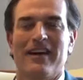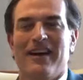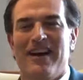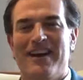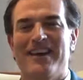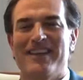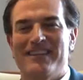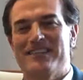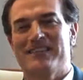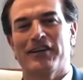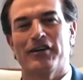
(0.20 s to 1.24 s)
Hi,
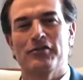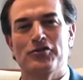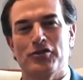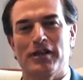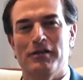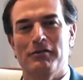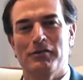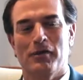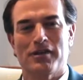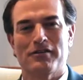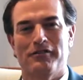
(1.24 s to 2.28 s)
it's Daryl Judy with
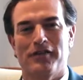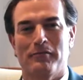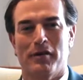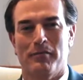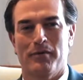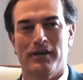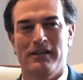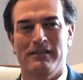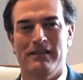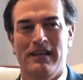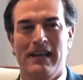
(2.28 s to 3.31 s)
Washington Fine
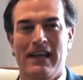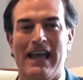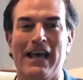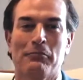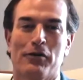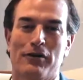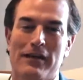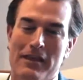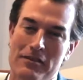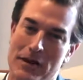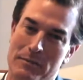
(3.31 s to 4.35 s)
Properties, and we're
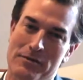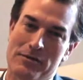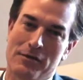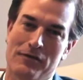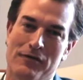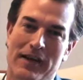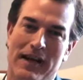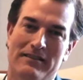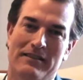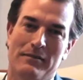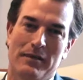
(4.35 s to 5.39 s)
another episode of
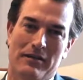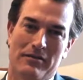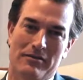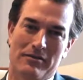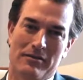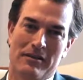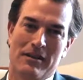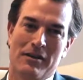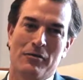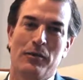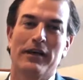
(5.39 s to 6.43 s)
Casa de Amigos
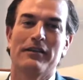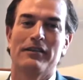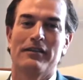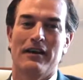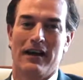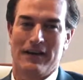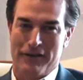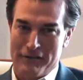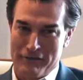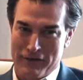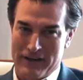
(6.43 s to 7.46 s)
with another
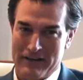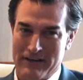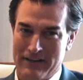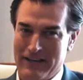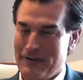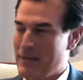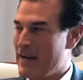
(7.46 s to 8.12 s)
friend in my